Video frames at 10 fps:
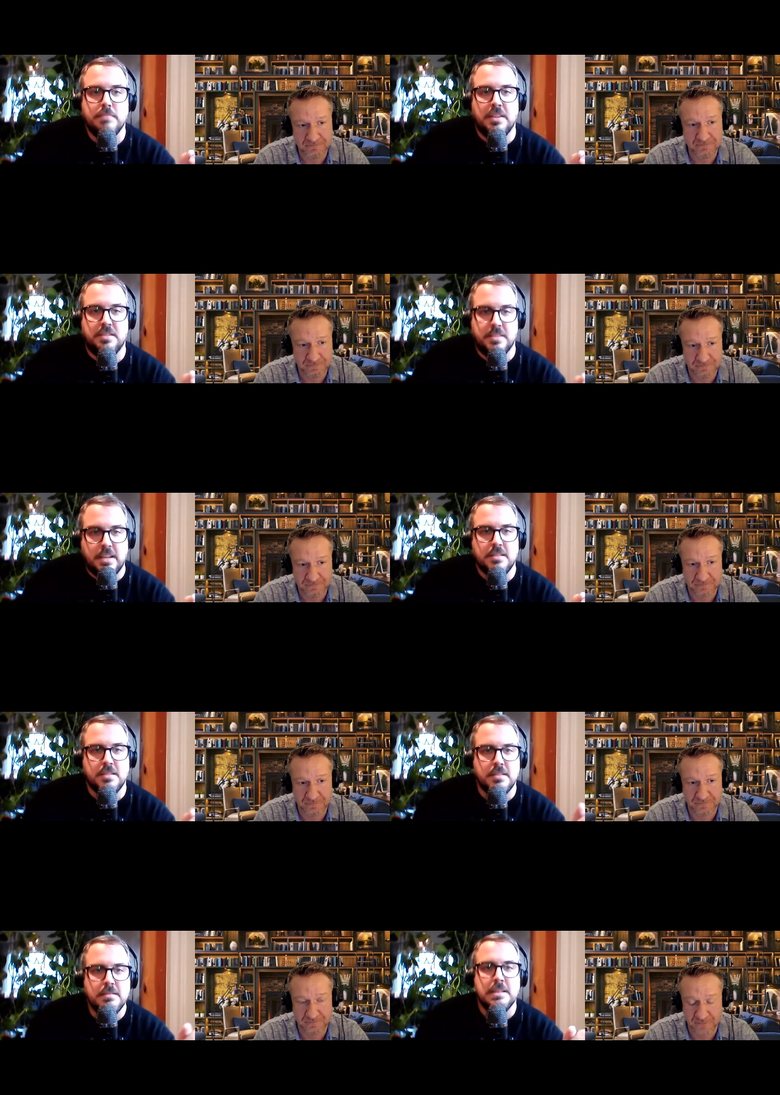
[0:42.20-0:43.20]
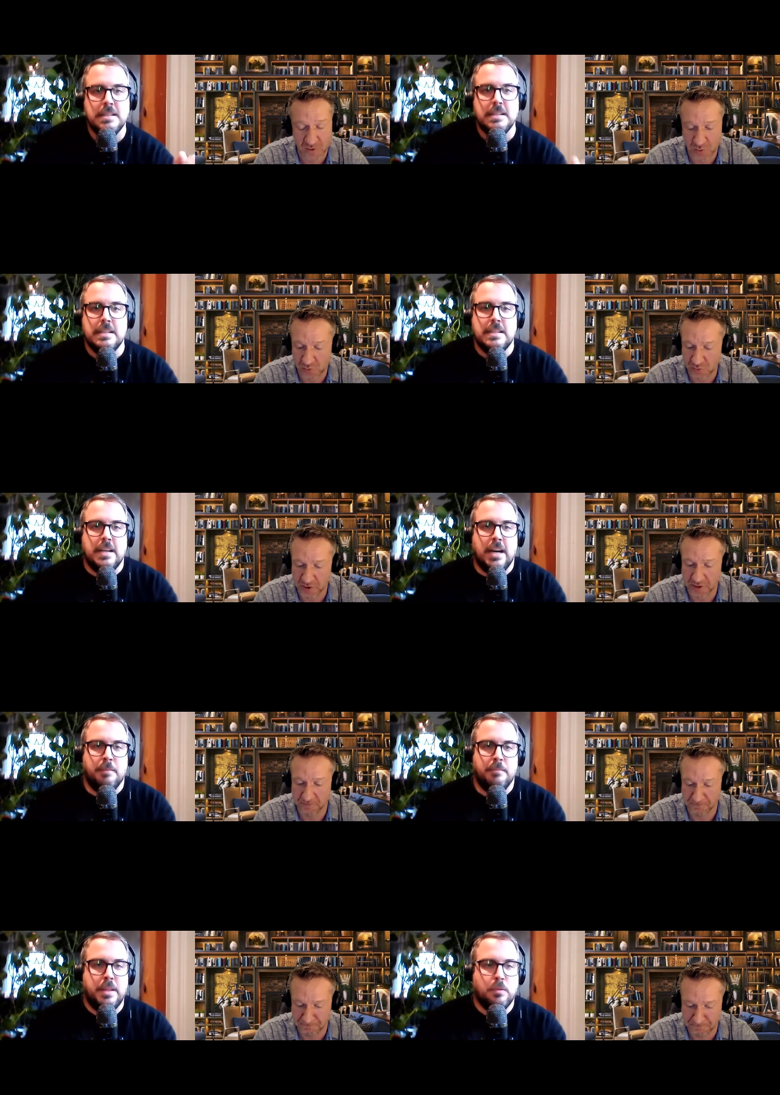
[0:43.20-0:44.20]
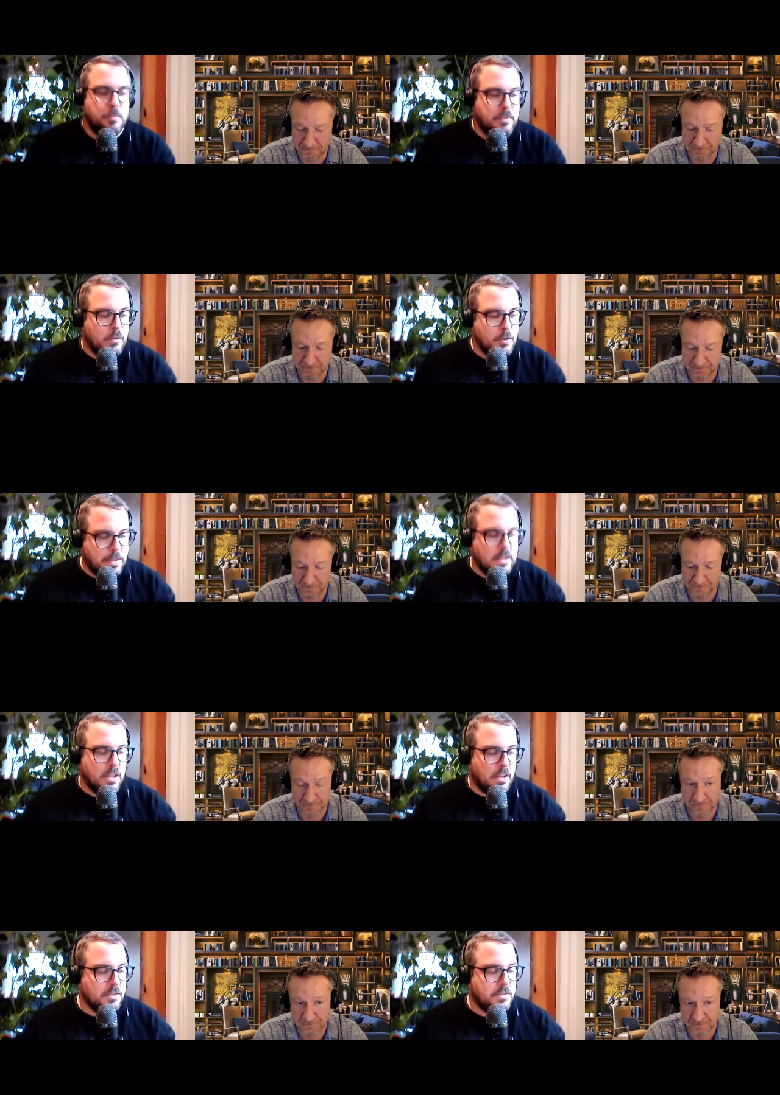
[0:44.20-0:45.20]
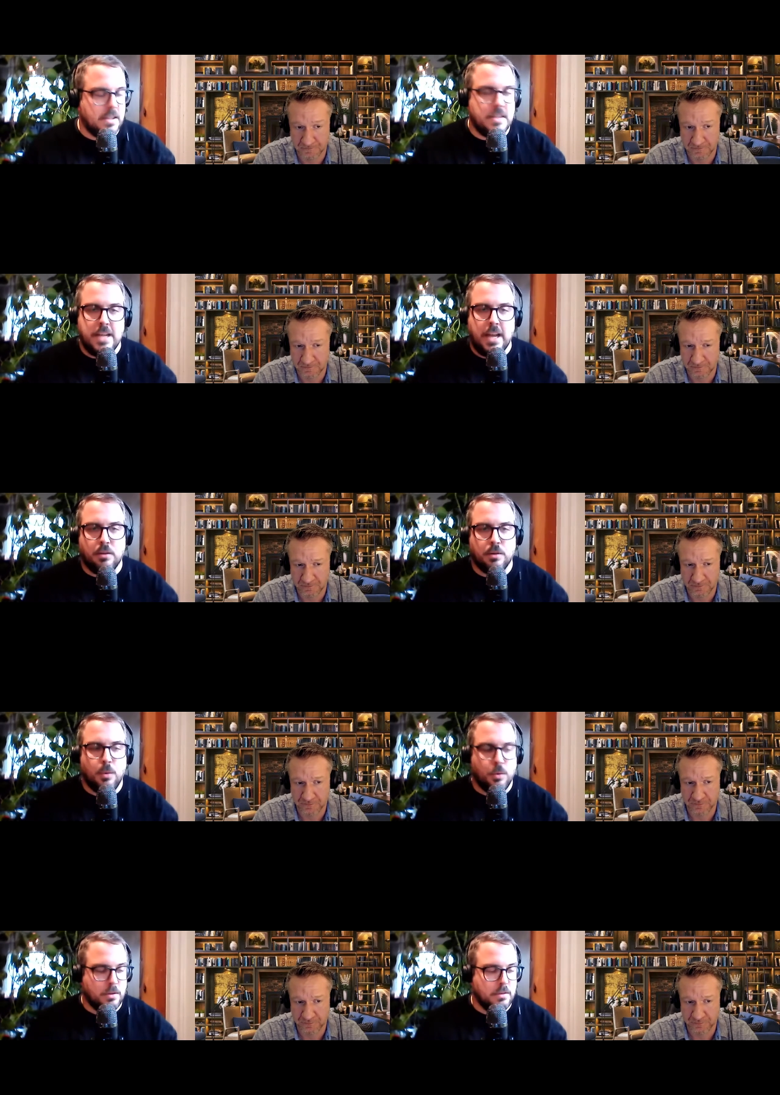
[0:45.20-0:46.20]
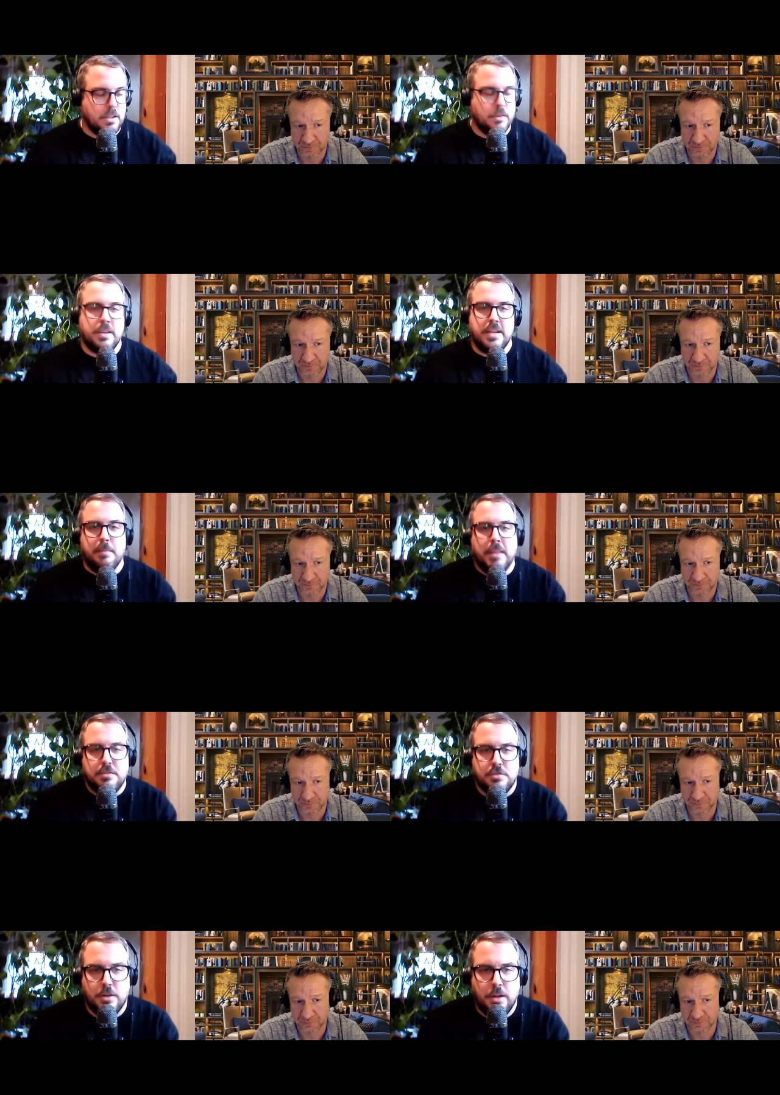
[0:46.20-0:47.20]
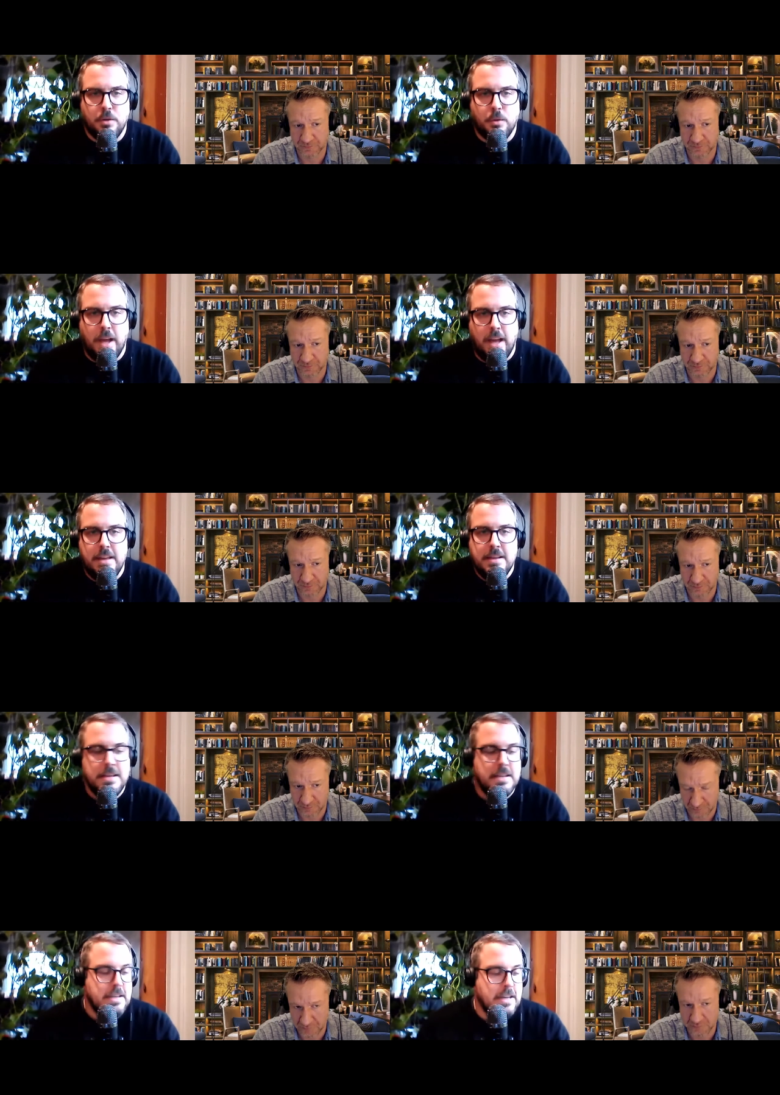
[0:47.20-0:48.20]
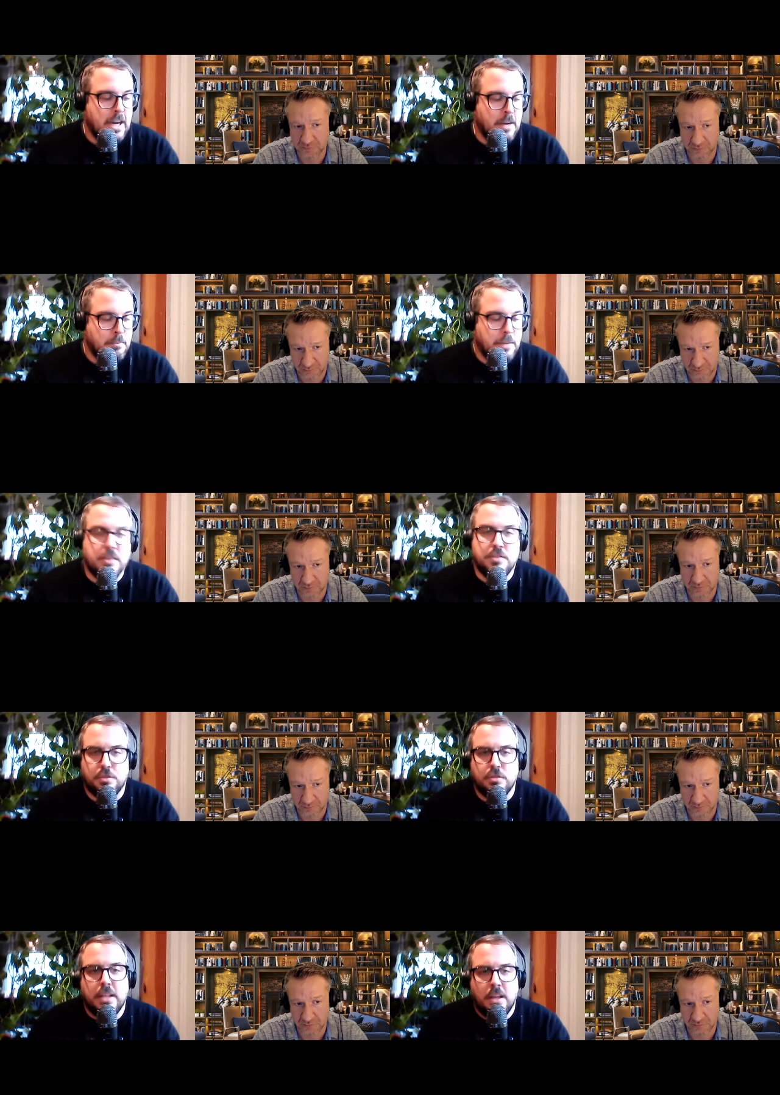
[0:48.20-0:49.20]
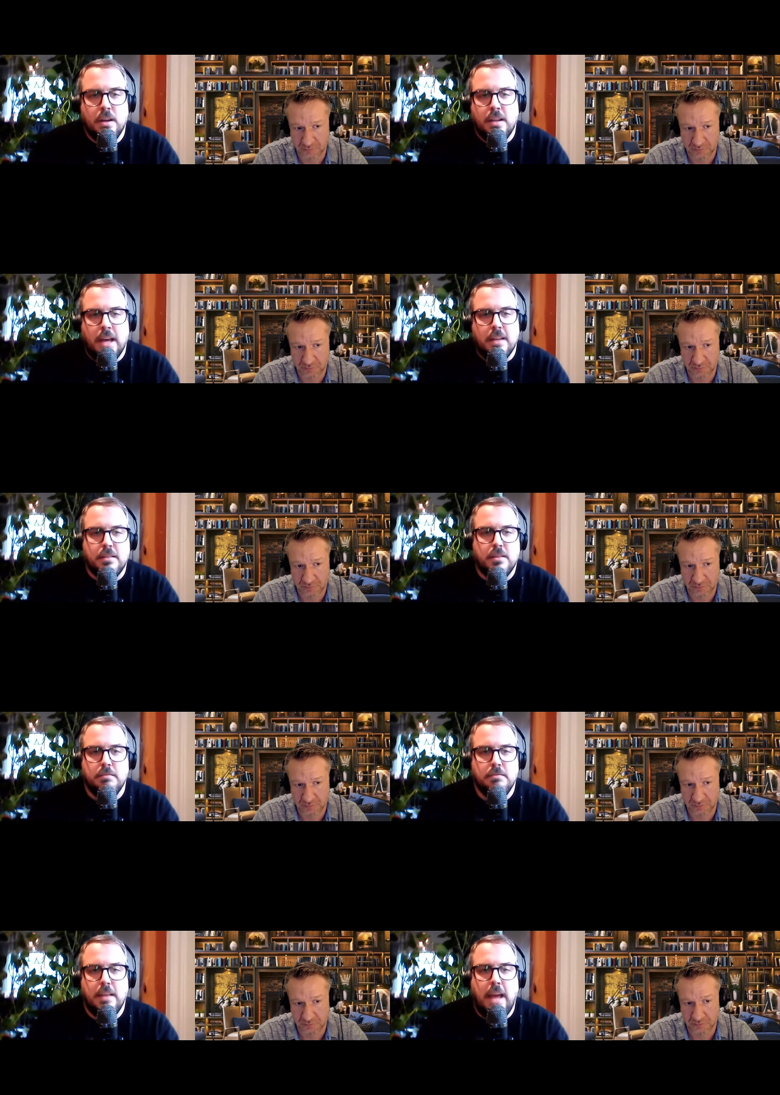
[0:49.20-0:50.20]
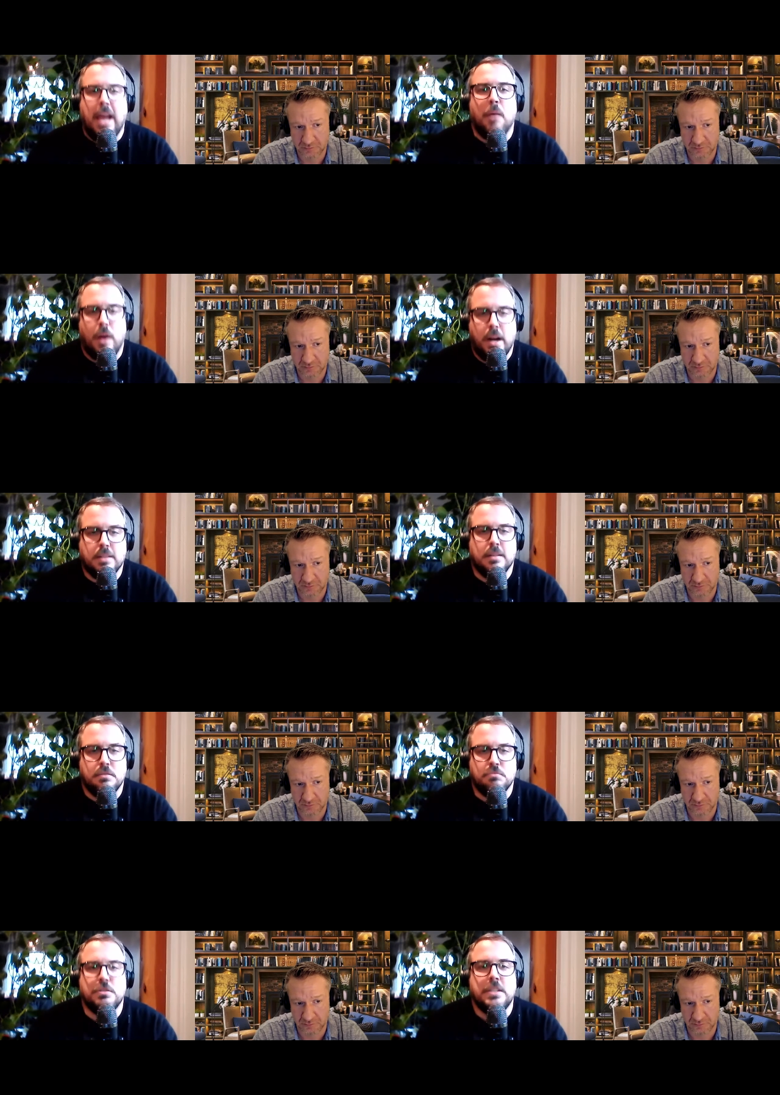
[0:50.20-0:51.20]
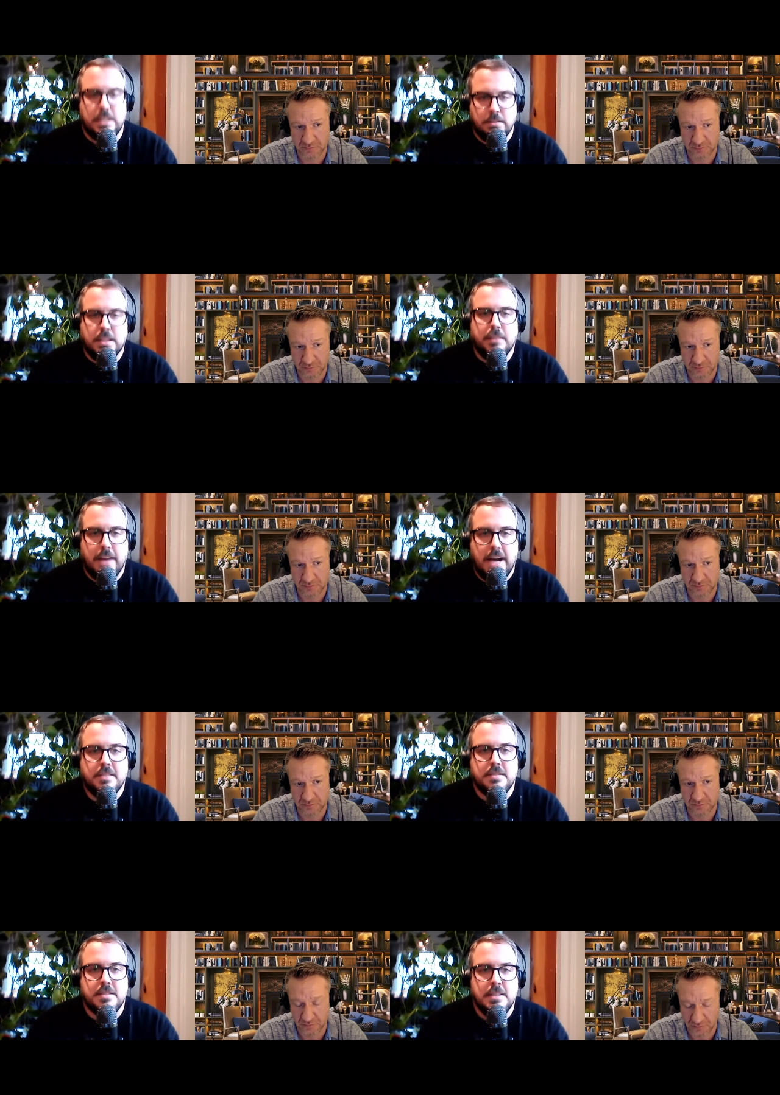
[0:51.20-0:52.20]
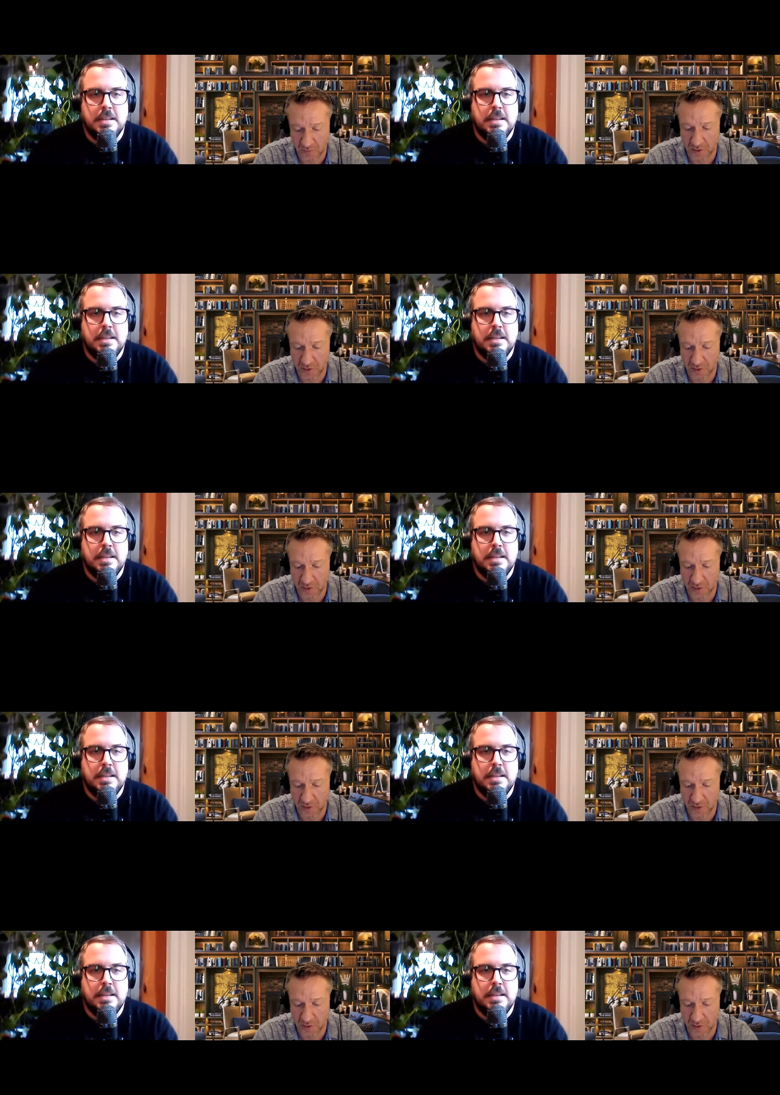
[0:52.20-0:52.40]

Speaker 1: a six. Ooh, okay. um, there would there would be lulls in the day, or or you know, the day might start out okay, um, but could certainly go, get haywire really really fast.